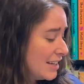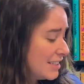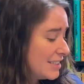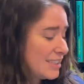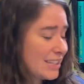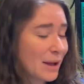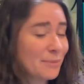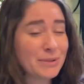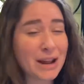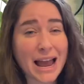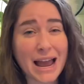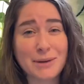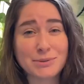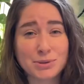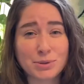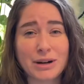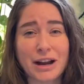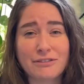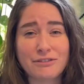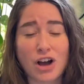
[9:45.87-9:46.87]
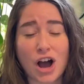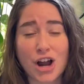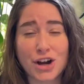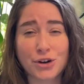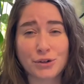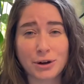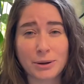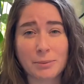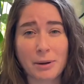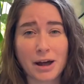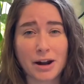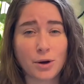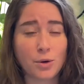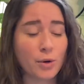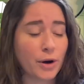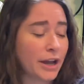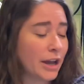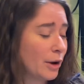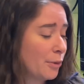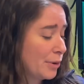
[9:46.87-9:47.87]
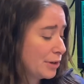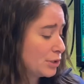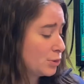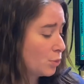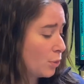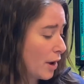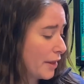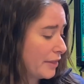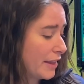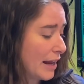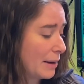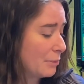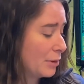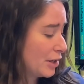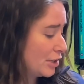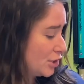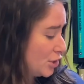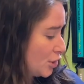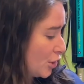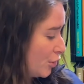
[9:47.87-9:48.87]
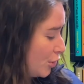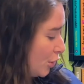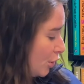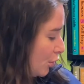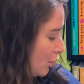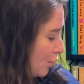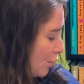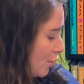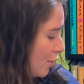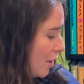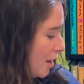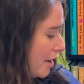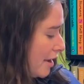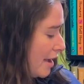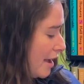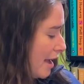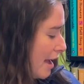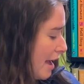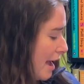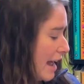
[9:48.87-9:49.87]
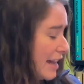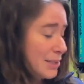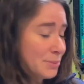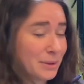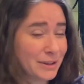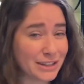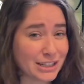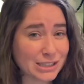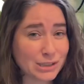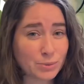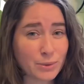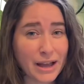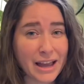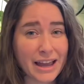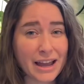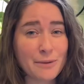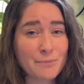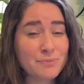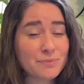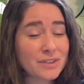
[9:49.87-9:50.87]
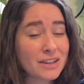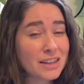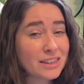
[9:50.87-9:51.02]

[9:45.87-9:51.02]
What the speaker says: Sometimes when I've gone to repot a Hoya, which one that I'm going to show you has been this way,